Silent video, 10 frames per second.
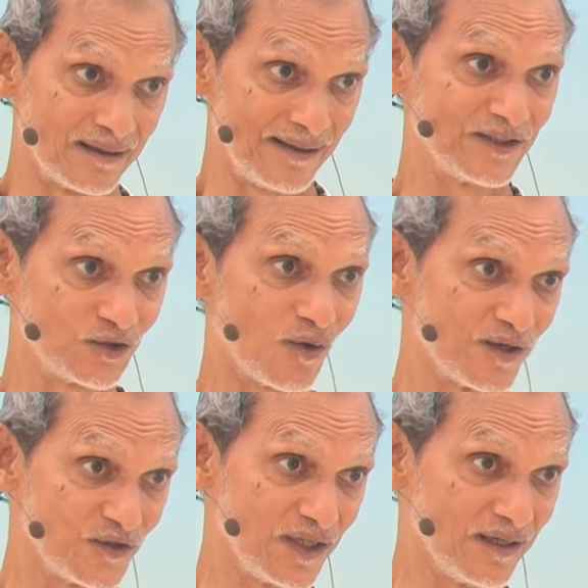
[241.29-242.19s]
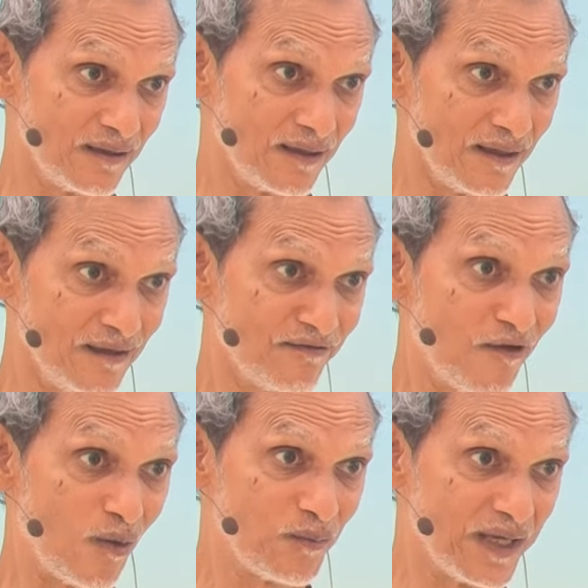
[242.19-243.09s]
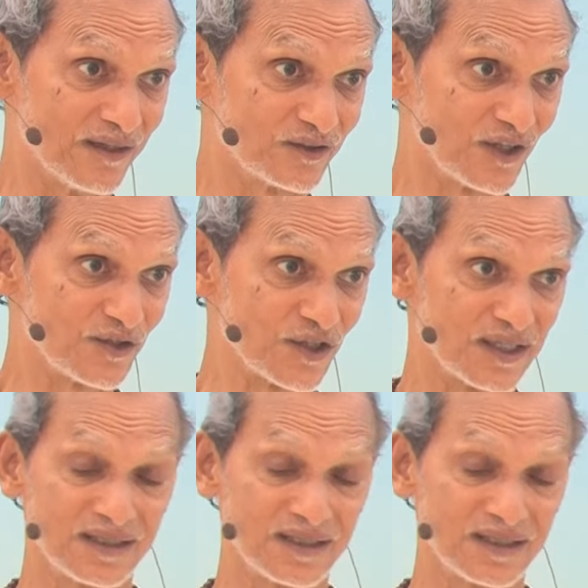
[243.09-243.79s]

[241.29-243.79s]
Astrology informed me as such.